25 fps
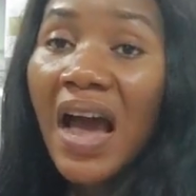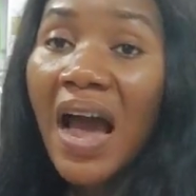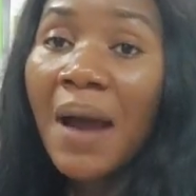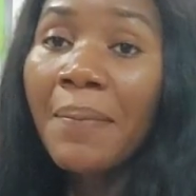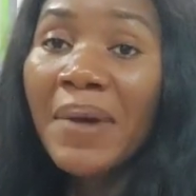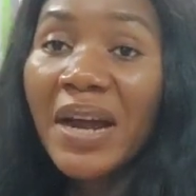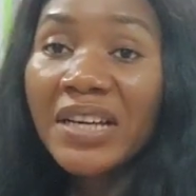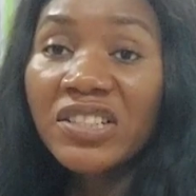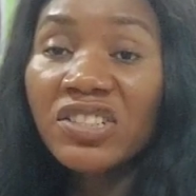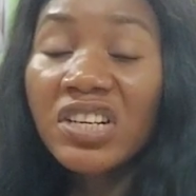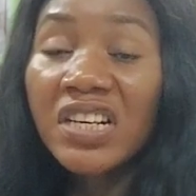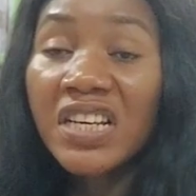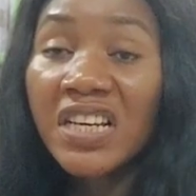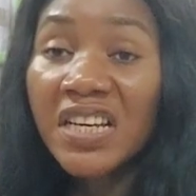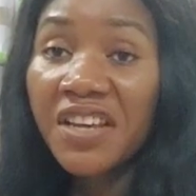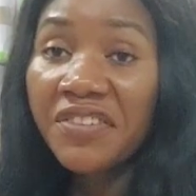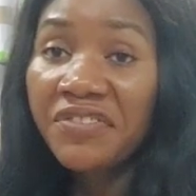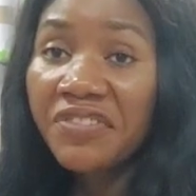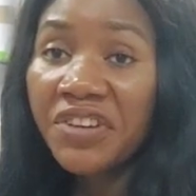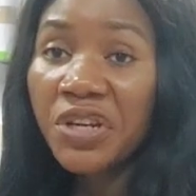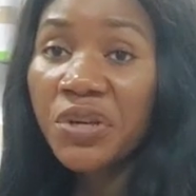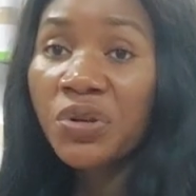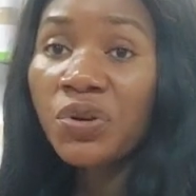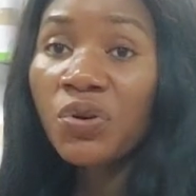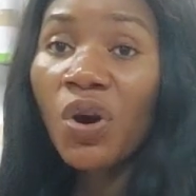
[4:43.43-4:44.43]
I'm actually
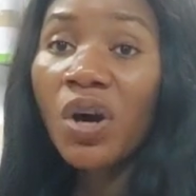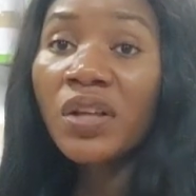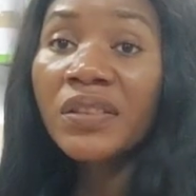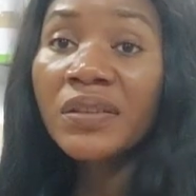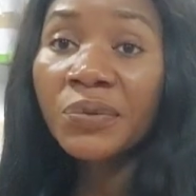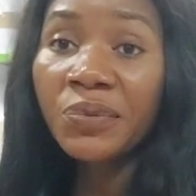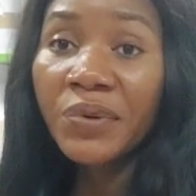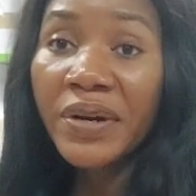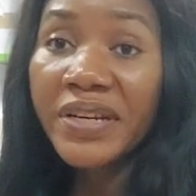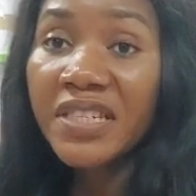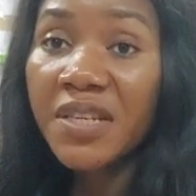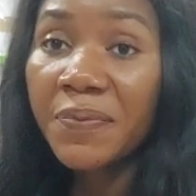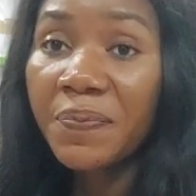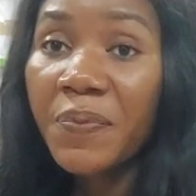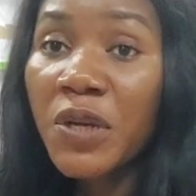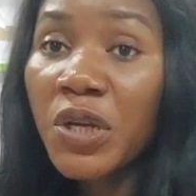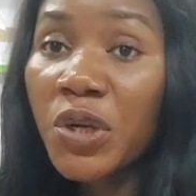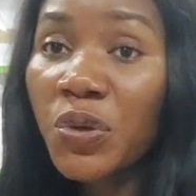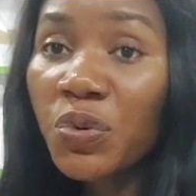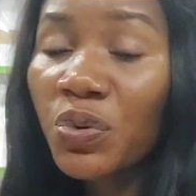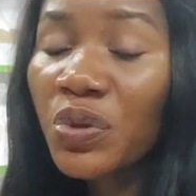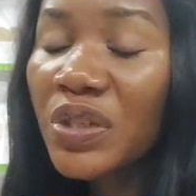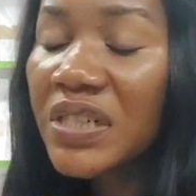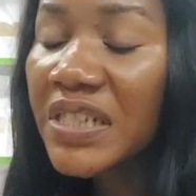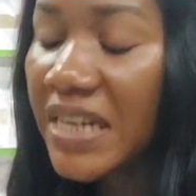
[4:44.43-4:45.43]
giving you all the recipe
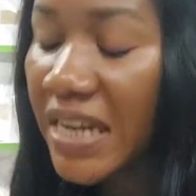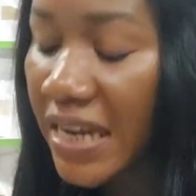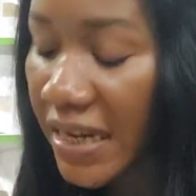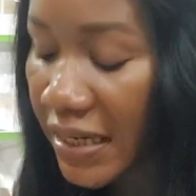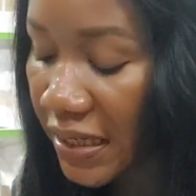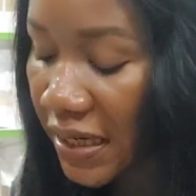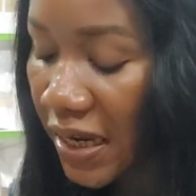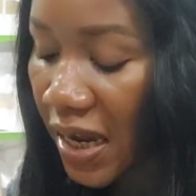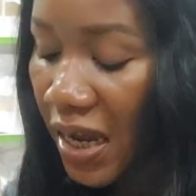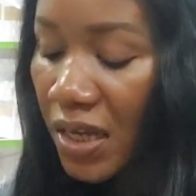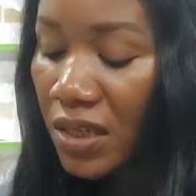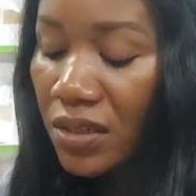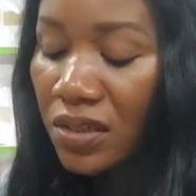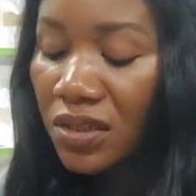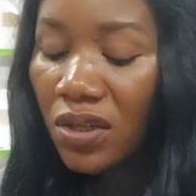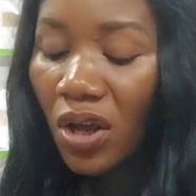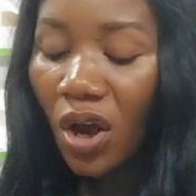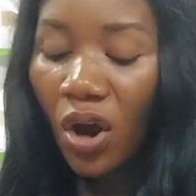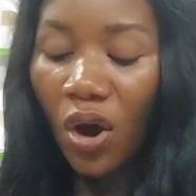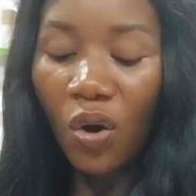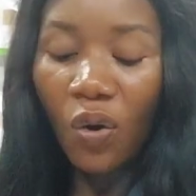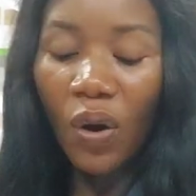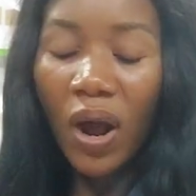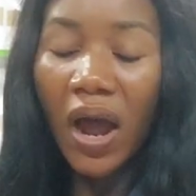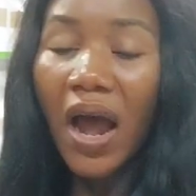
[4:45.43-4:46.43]
you will need.
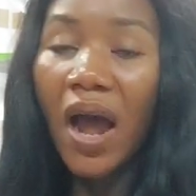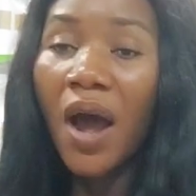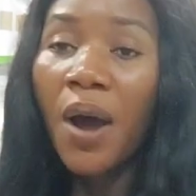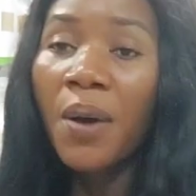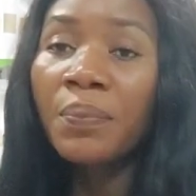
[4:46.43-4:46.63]
So